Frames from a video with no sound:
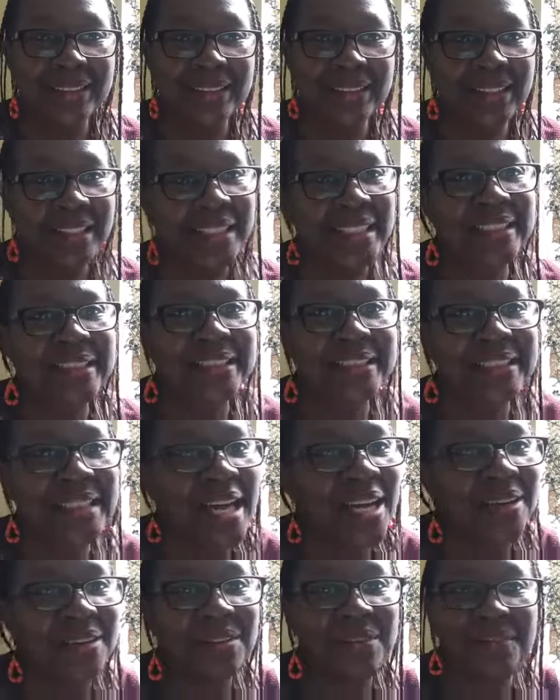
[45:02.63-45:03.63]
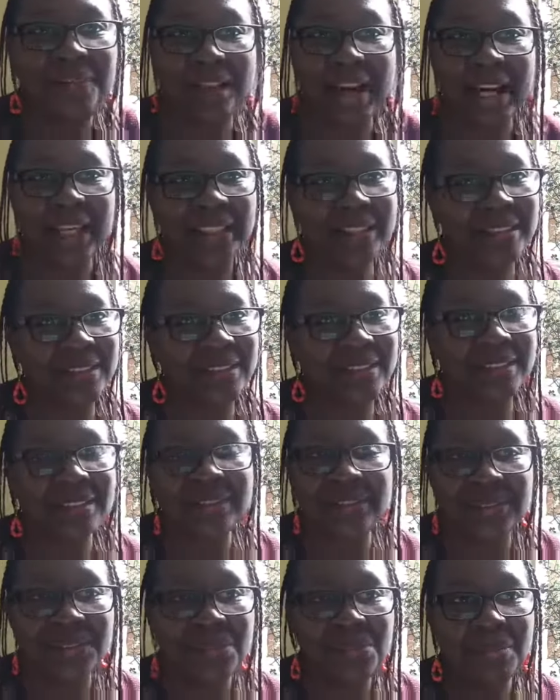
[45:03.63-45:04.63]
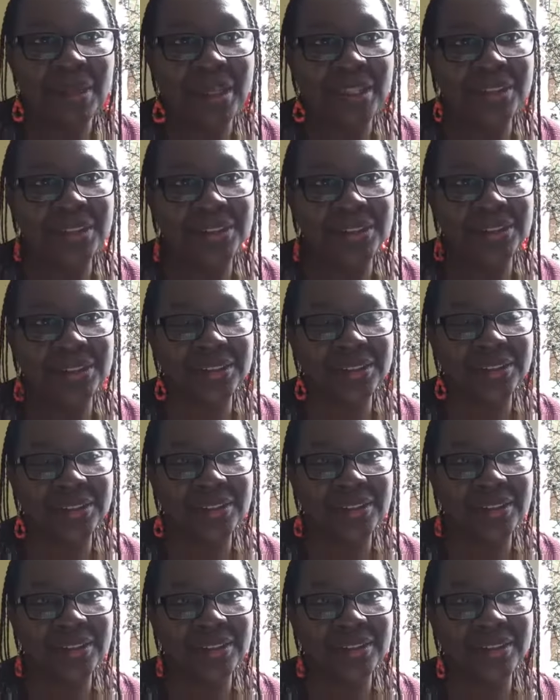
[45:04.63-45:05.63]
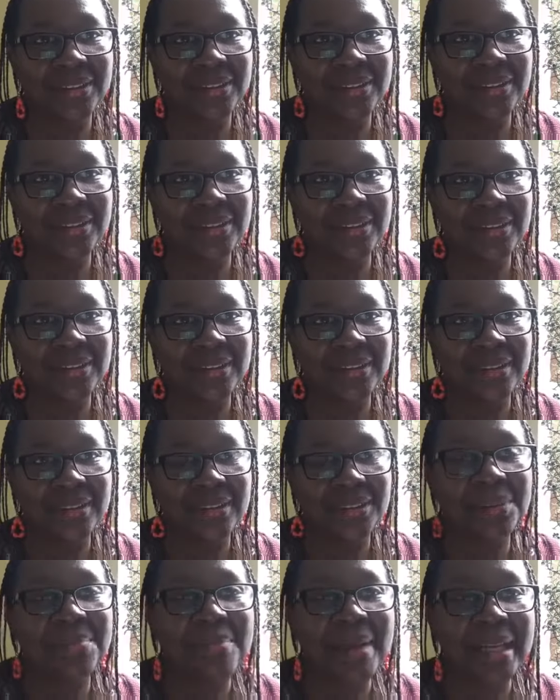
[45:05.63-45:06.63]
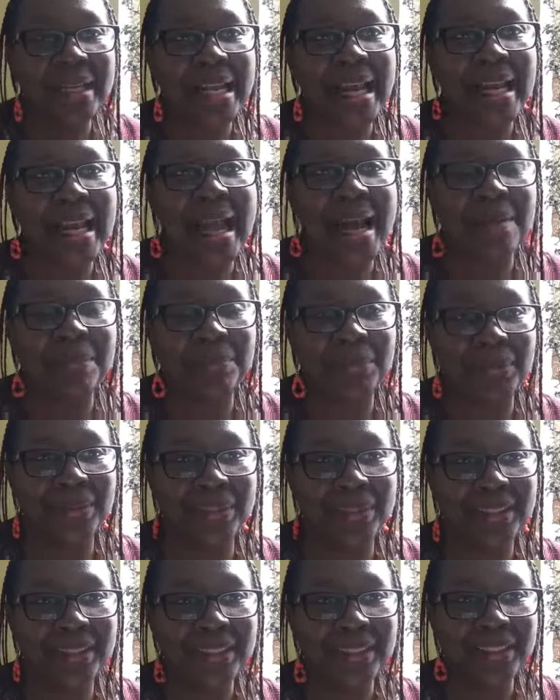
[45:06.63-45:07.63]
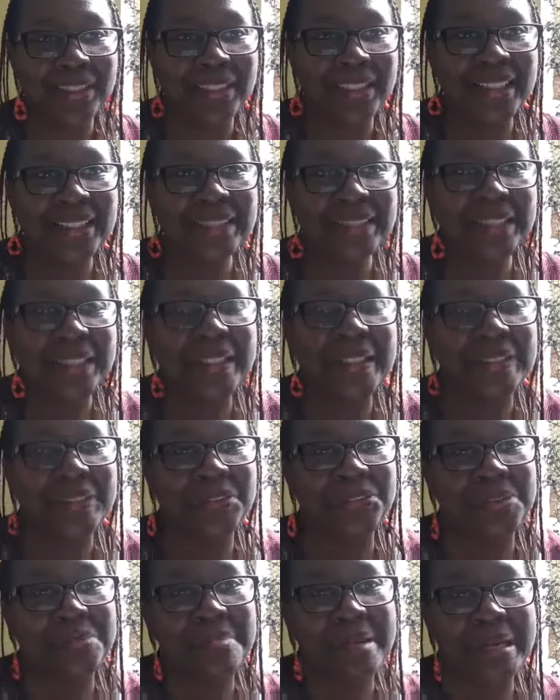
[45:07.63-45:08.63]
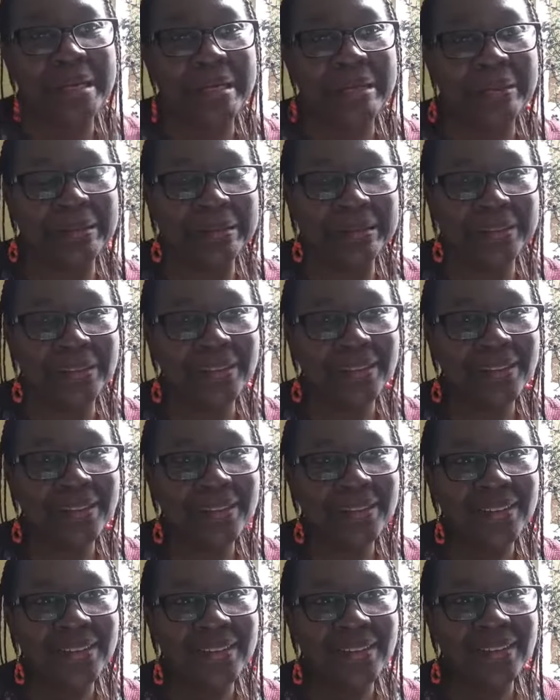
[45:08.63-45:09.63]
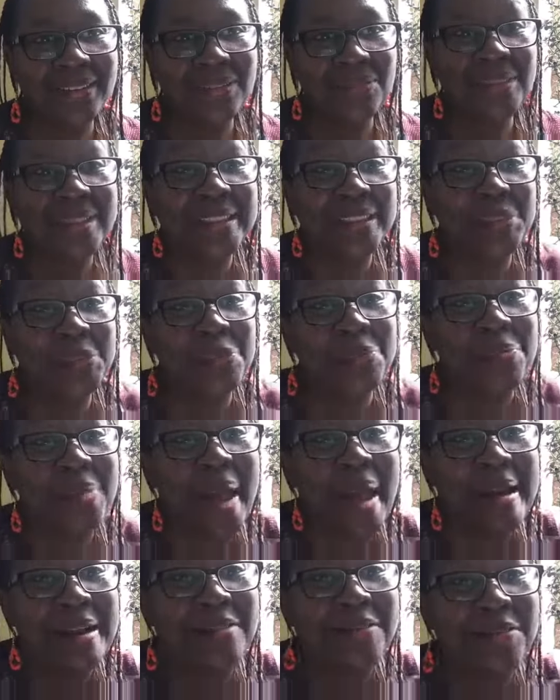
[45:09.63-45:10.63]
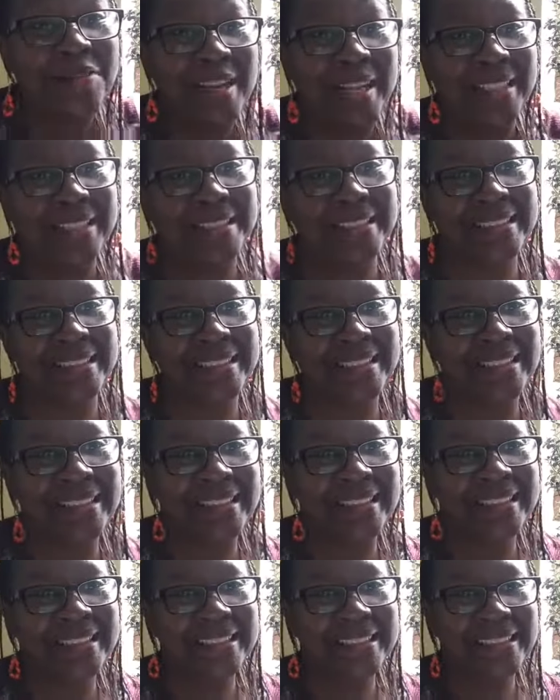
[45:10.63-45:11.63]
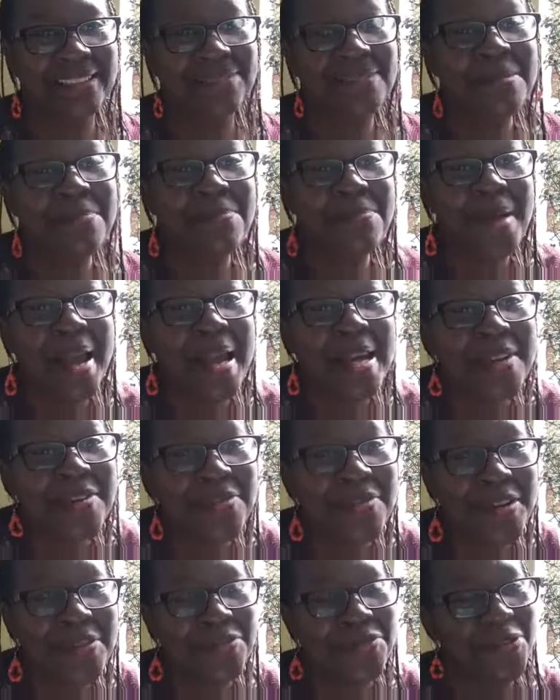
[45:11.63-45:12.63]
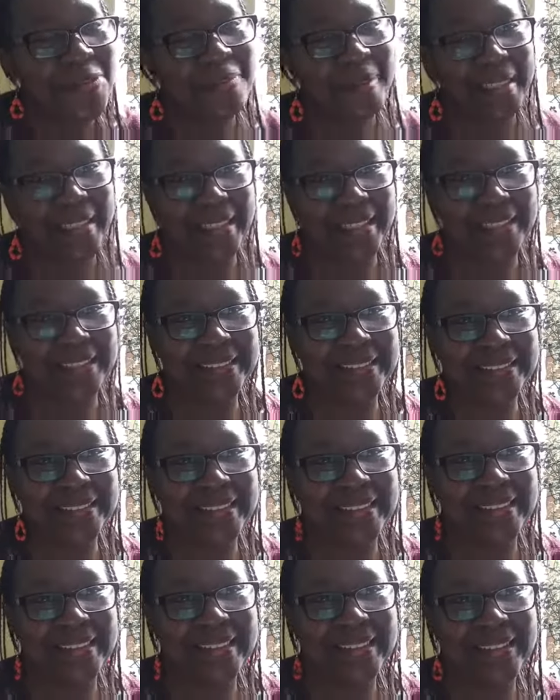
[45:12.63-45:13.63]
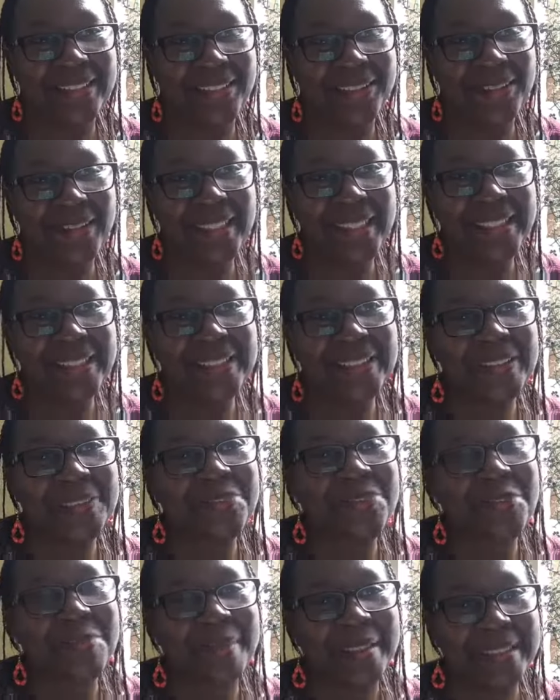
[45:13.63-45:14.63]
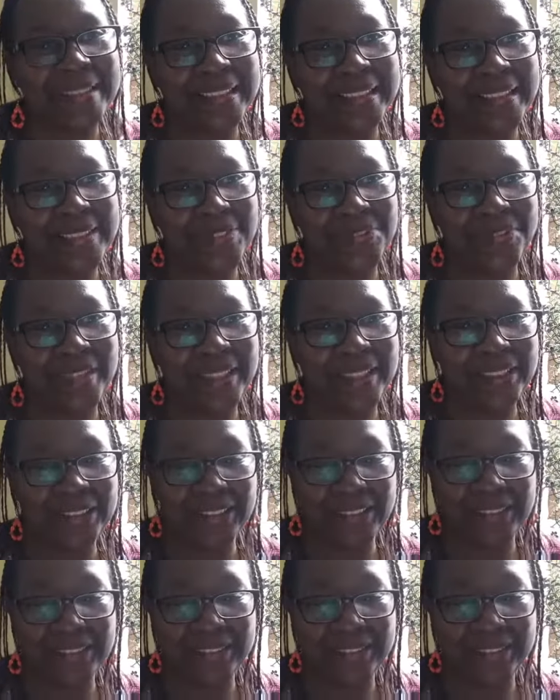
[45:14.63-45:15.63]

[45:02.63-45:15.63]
And he sacrificed so much to make that happen. He is a history maker. We still benefit. We benefit from his creation, from his innovation.